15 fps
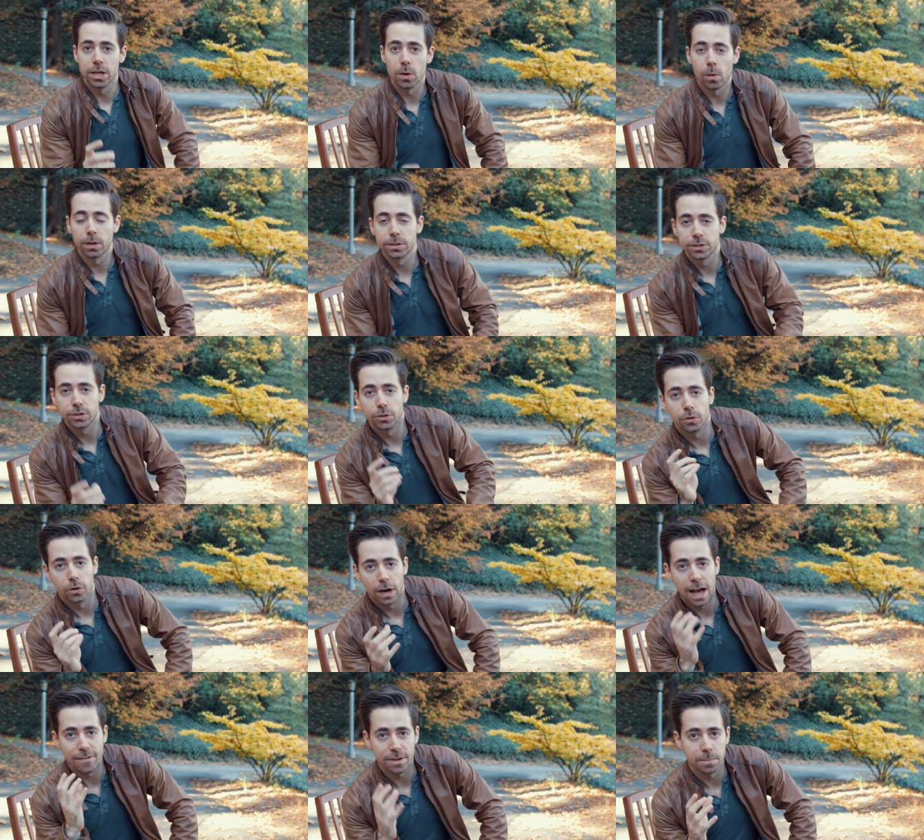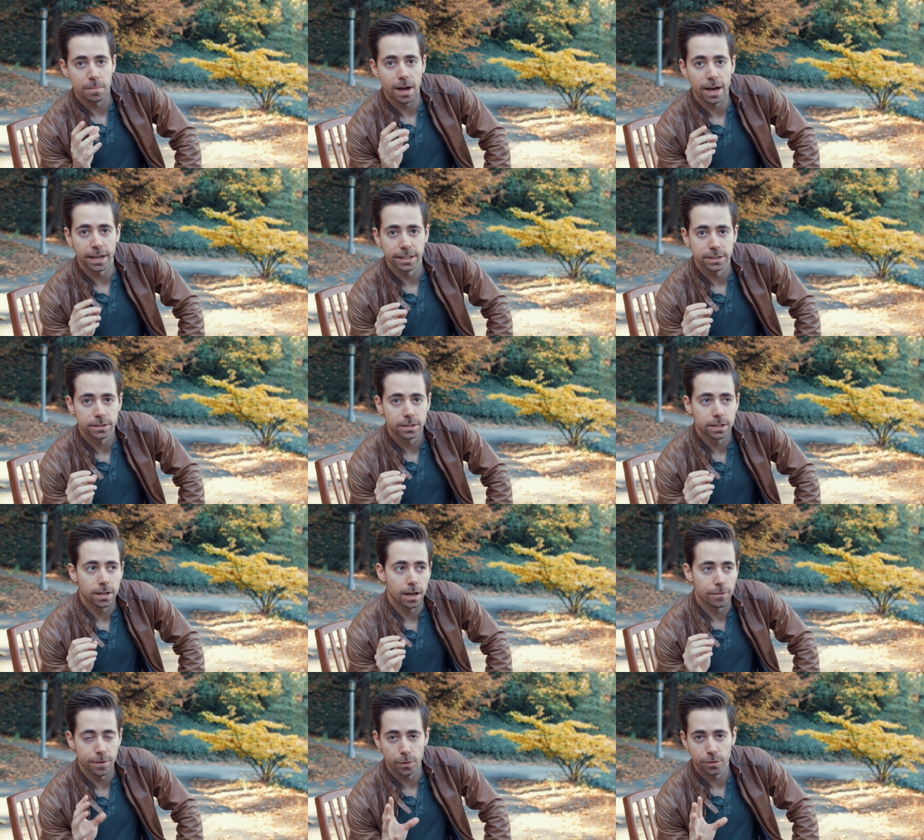You want to have in mind
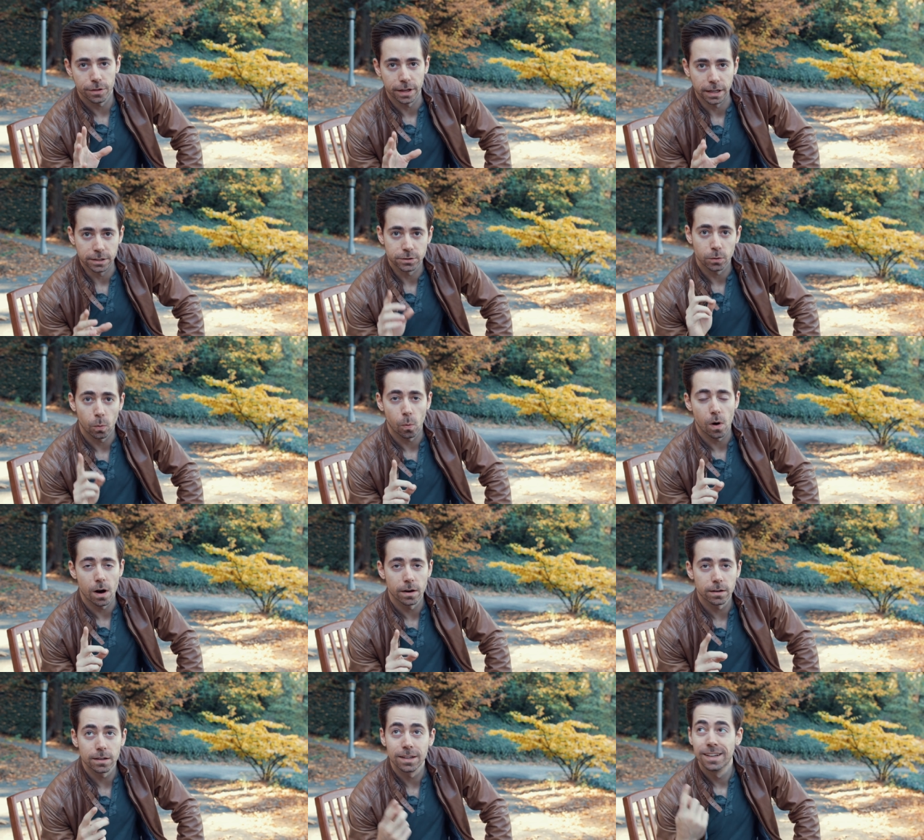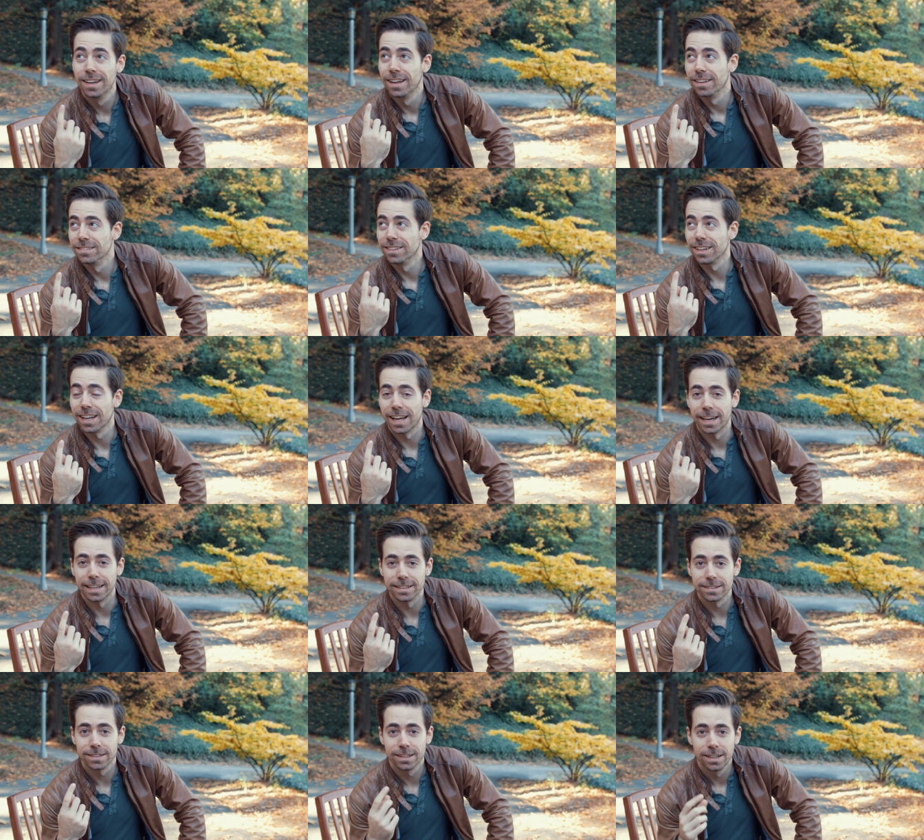a few things. One, the light.